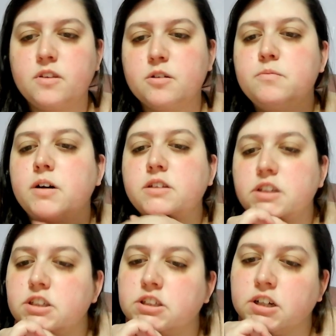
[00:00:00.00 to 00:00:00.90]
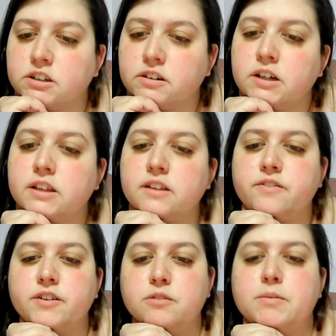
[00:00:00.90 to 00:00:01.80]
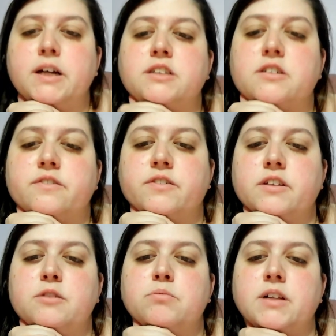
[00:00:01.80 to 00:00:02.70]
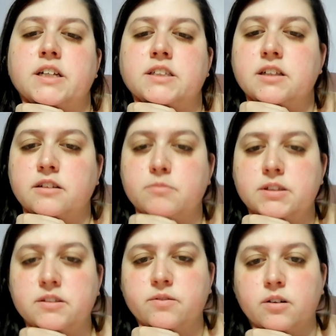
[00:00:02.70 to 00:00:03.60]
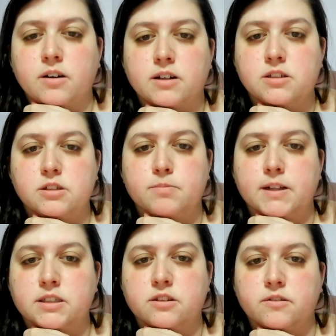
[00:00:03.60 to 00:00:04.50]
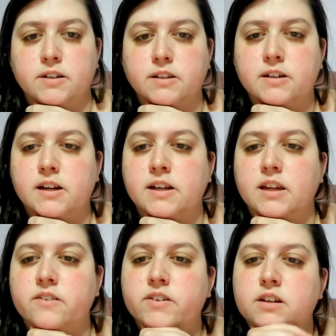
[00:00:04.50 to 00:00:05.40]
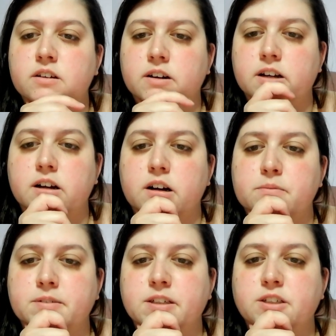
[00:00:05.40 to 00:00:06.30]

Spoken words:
Multi-genre, the film masterfully blends elements of horror, suspense, thriller, and even dark comedy.